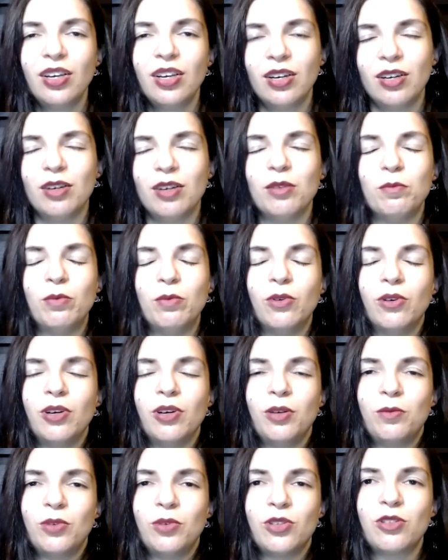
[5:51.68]
a
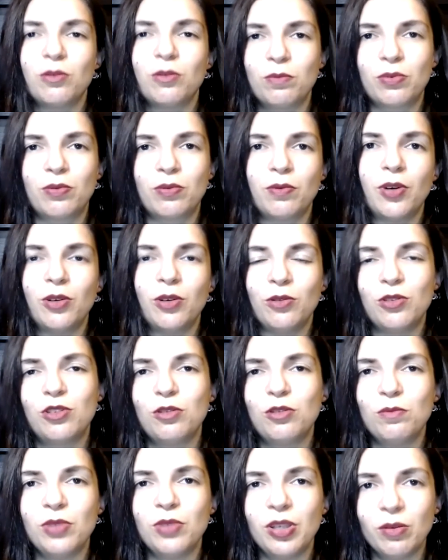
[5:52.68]
boy was
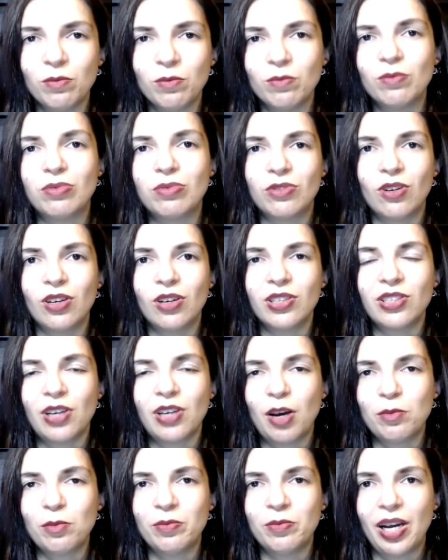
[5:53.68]
supposed to be brought
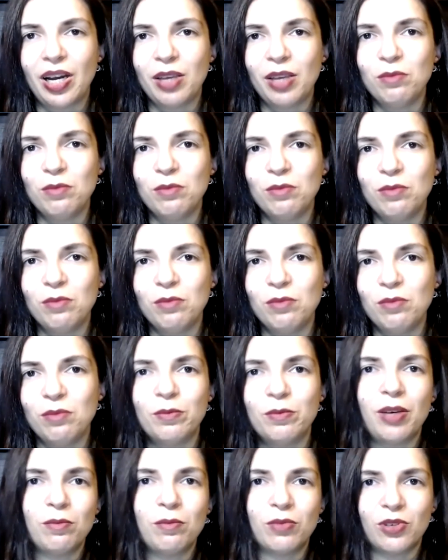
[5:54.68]
up by male
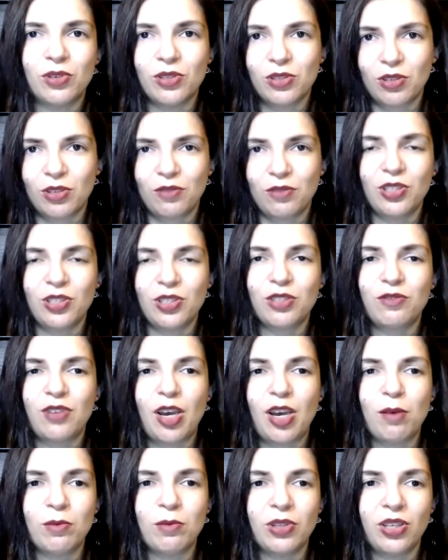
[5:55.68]
members of his
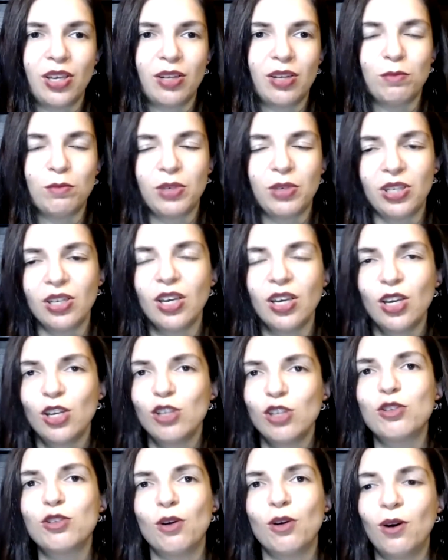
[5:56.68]
family and be
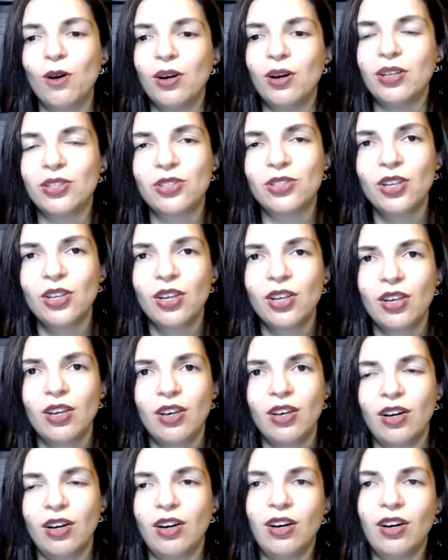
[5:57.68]
taught
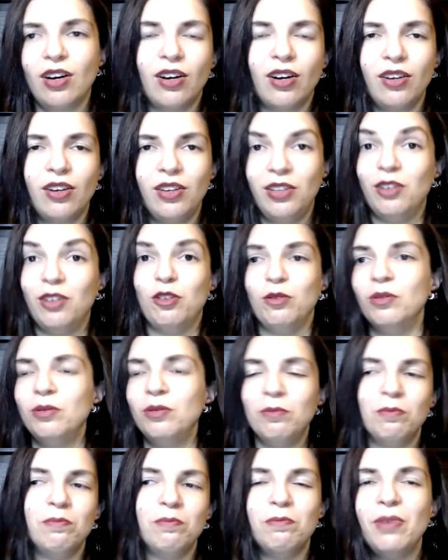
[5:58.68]

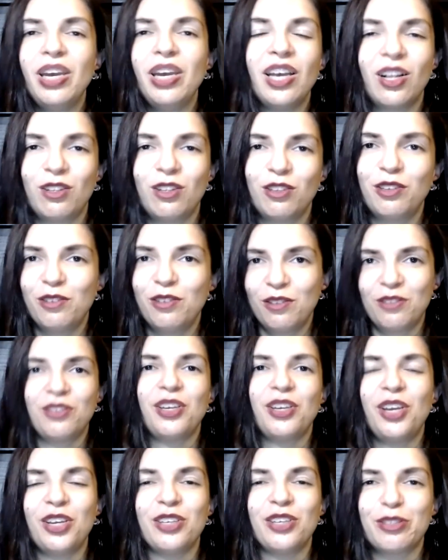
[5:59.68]
male
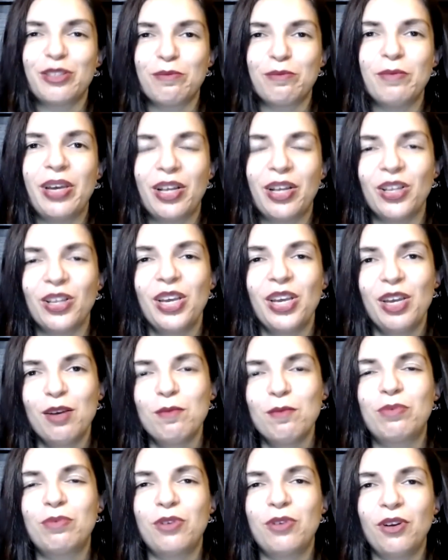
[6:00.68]
things, male
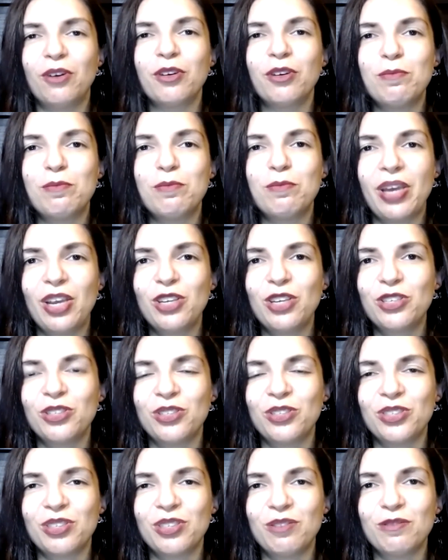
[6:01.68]

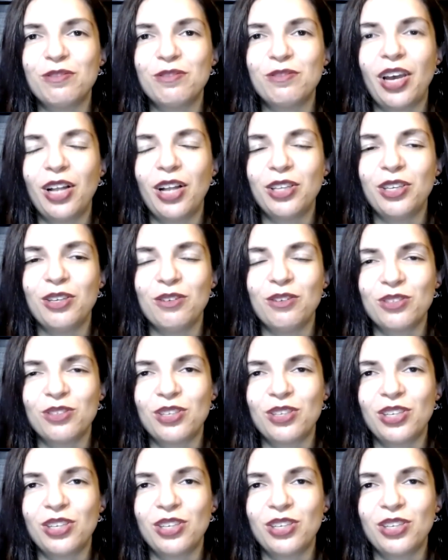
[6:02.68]
preoccupations and values, and